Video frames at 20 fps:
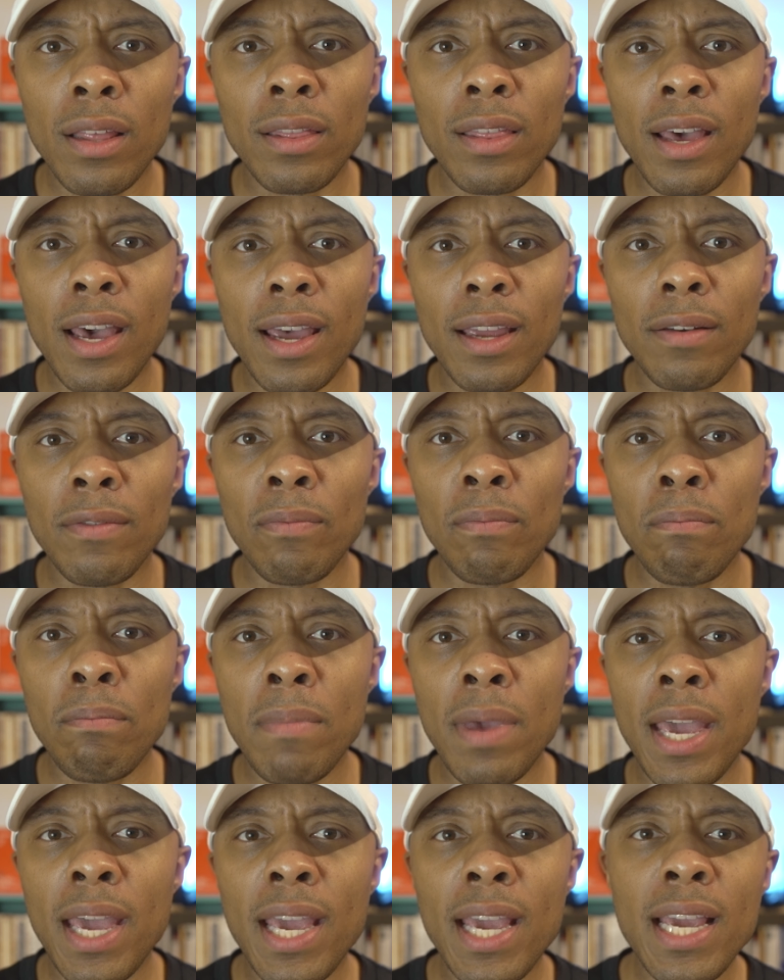that
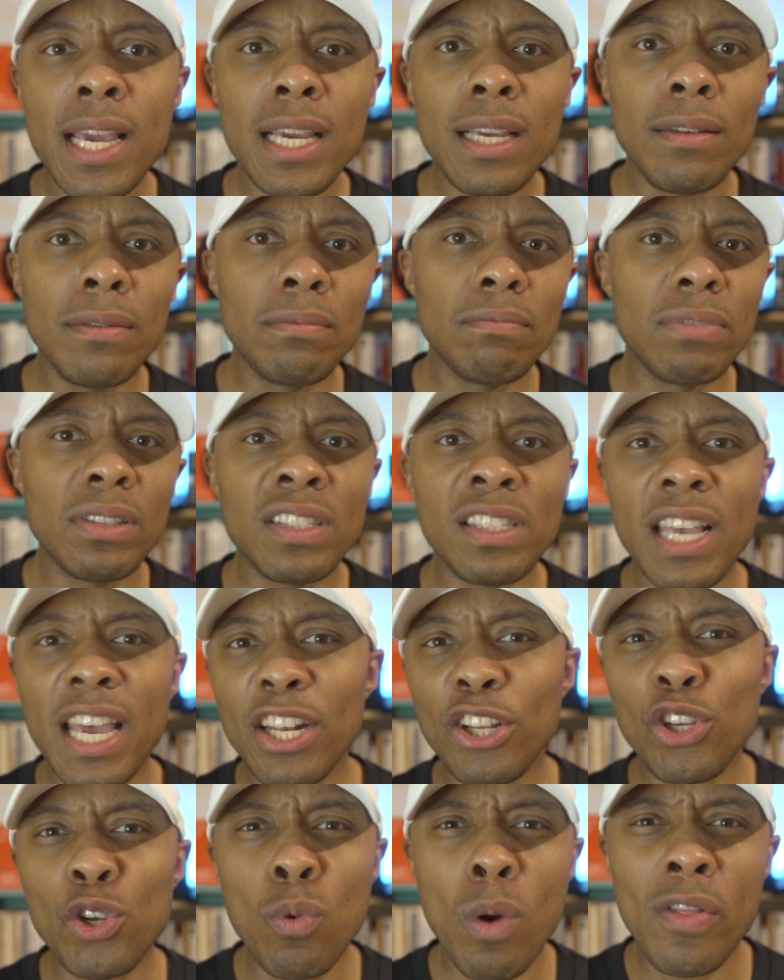may
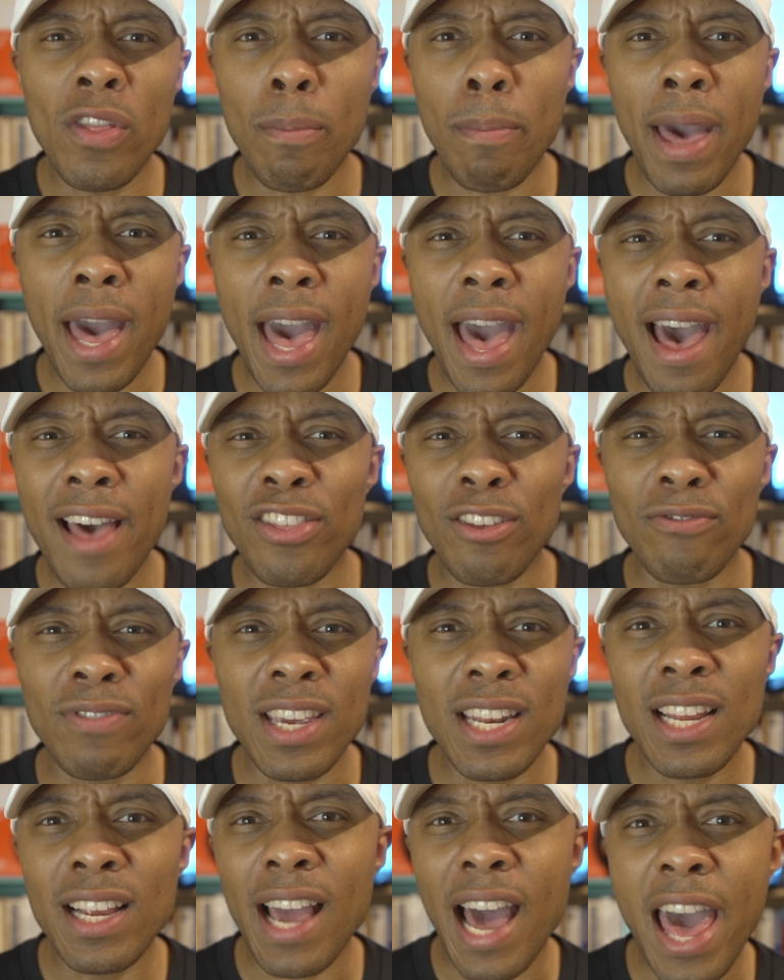set you on the path of
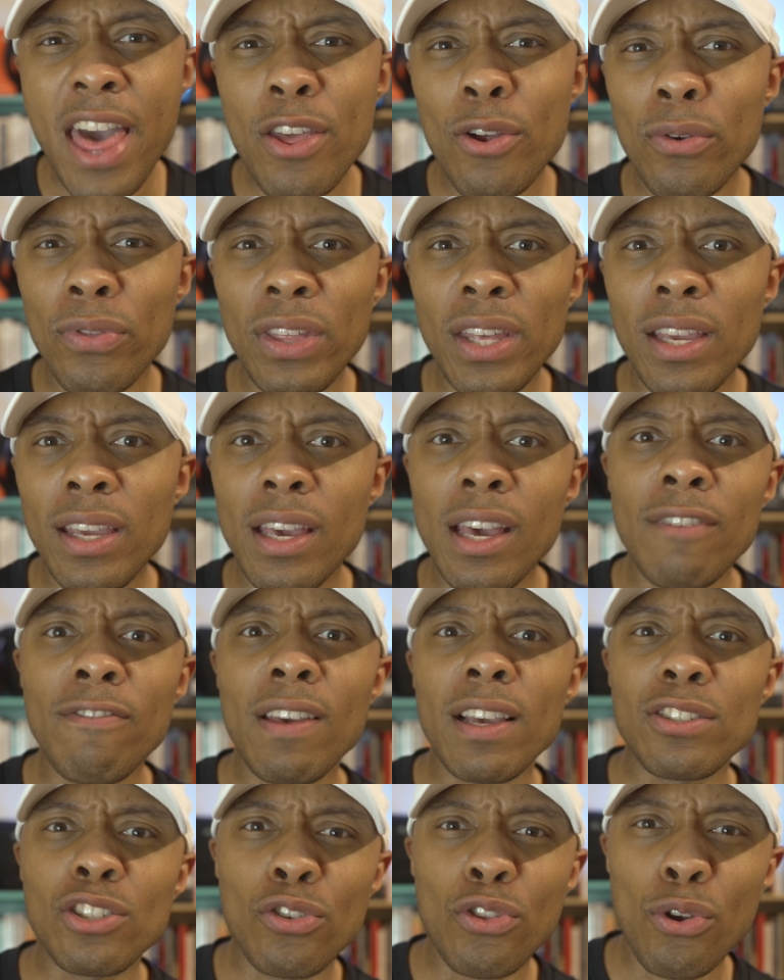getting either the
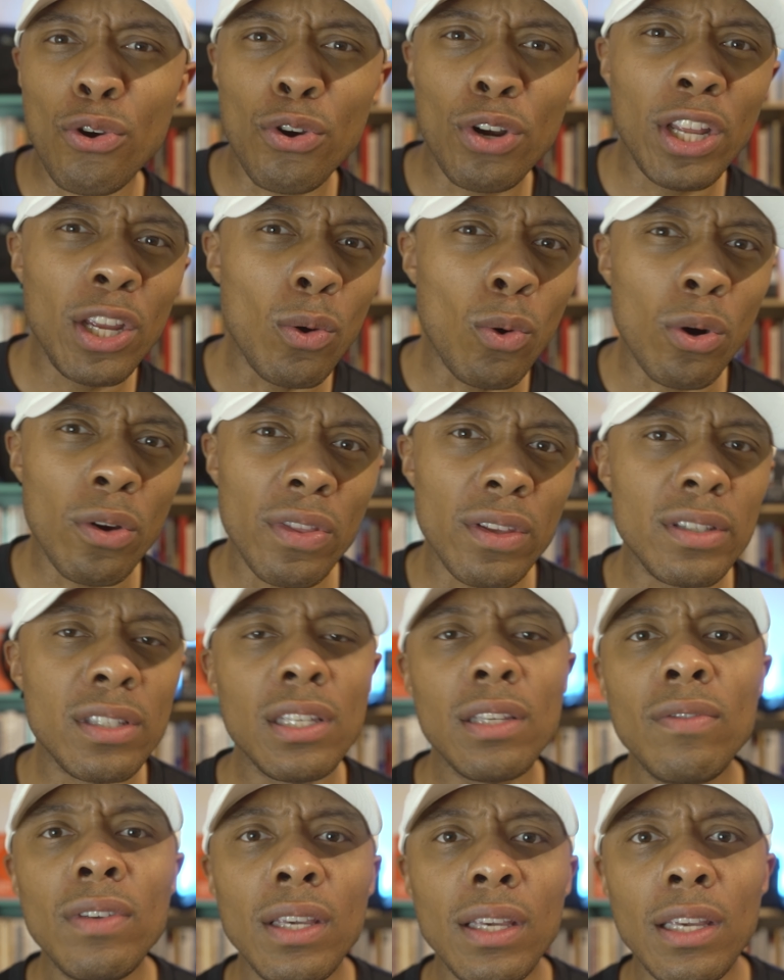FX30 or the
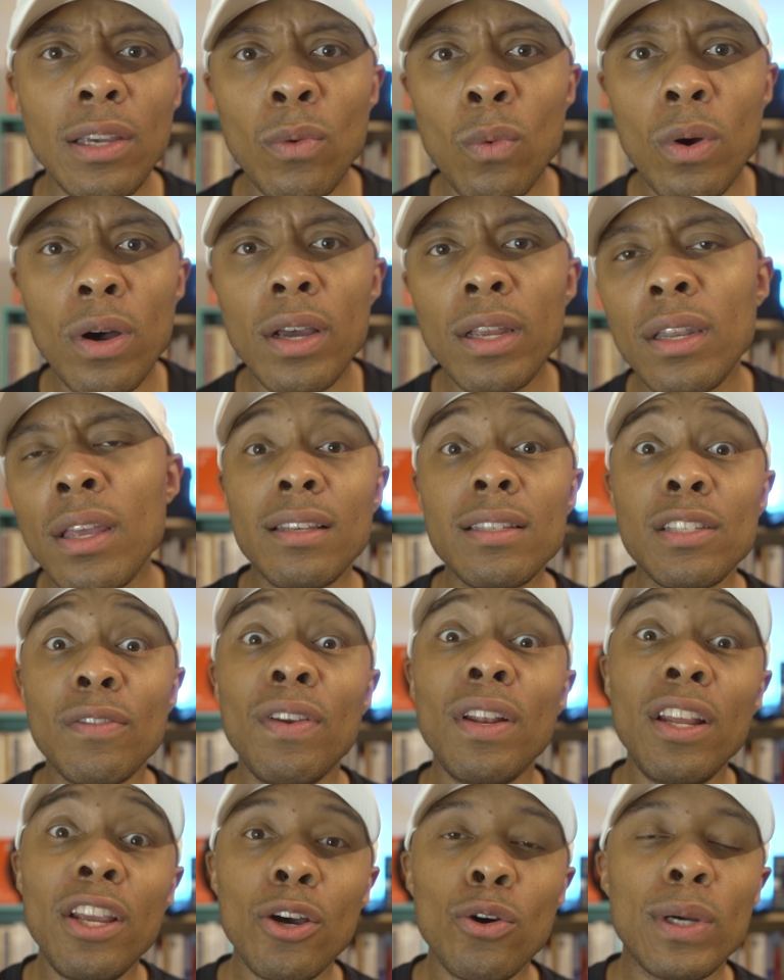ZV-E1. This
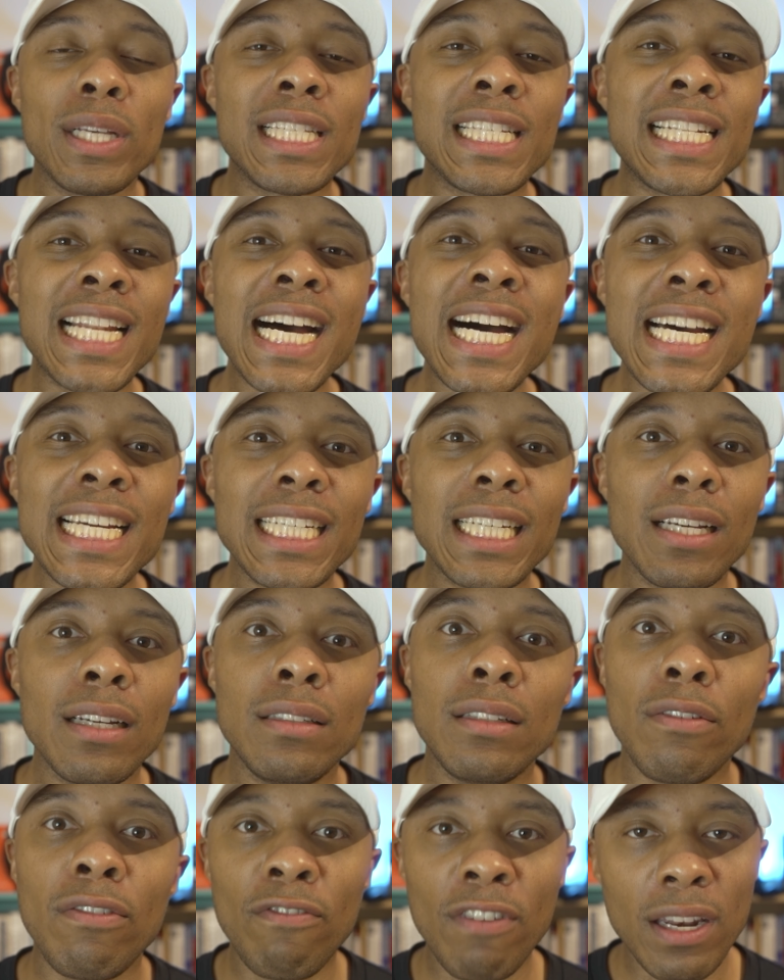video is not a
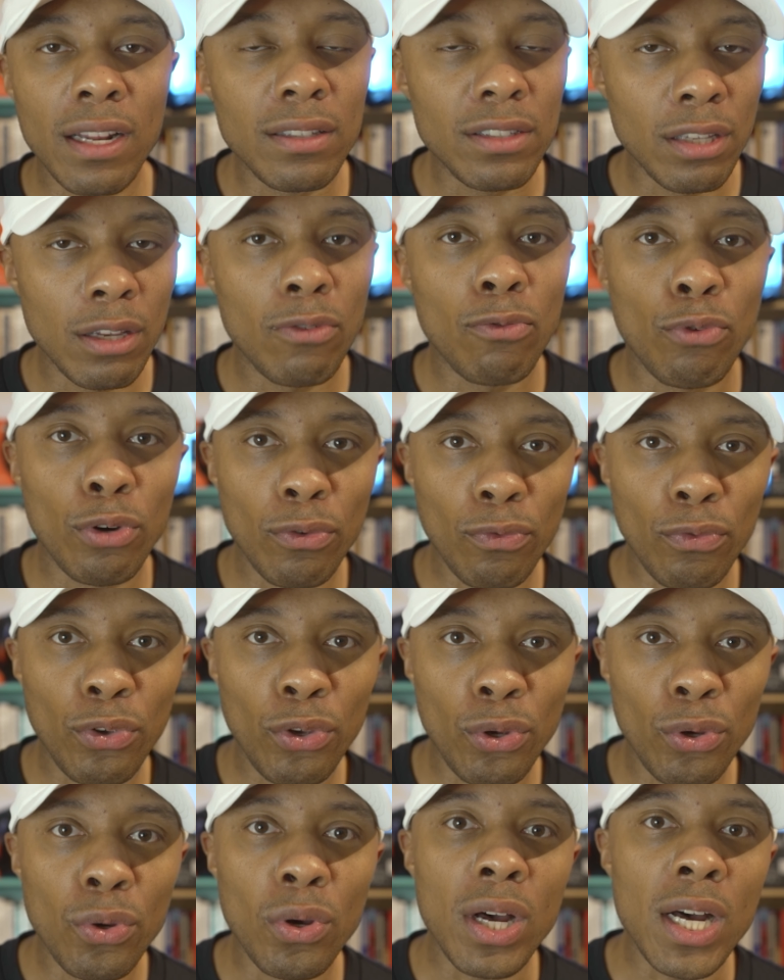definitive
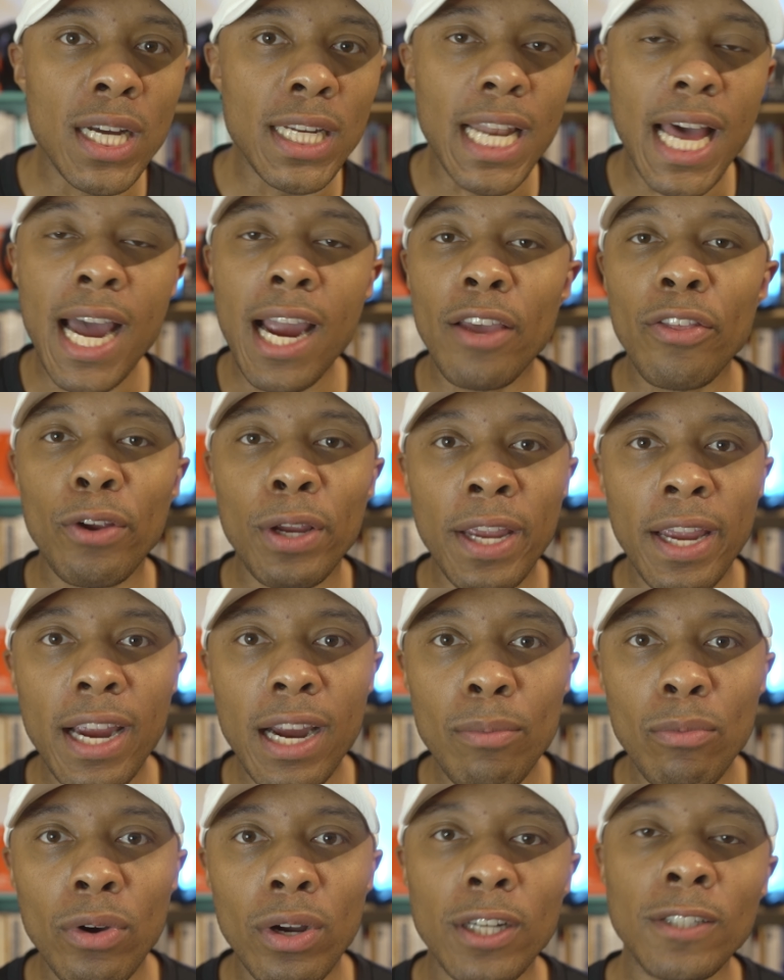review on either
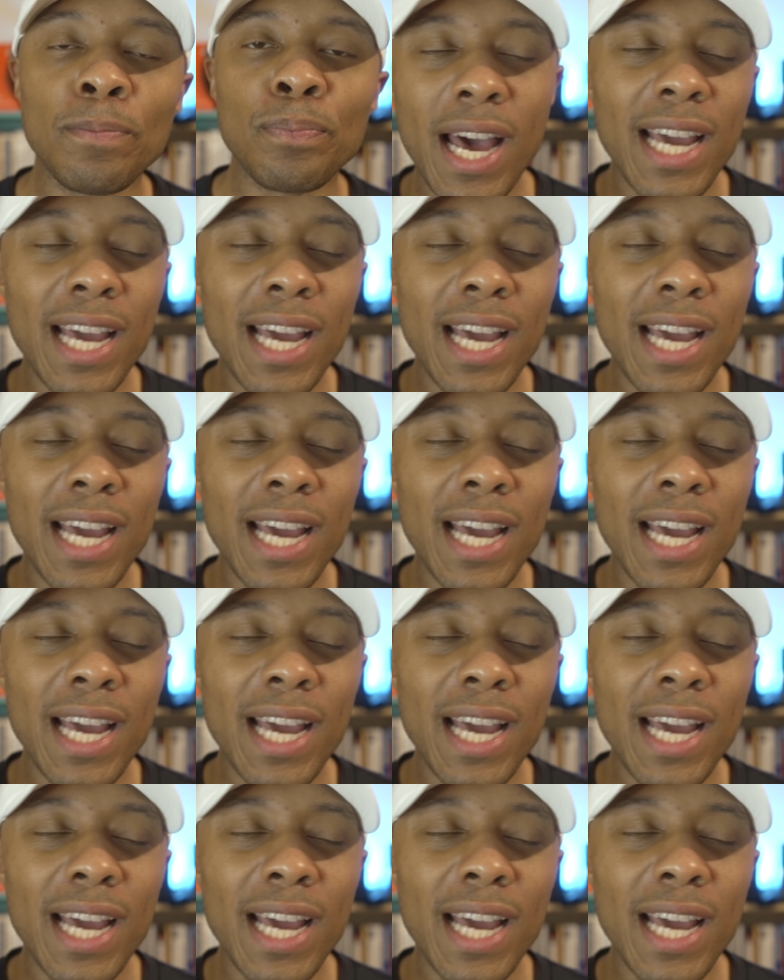camera.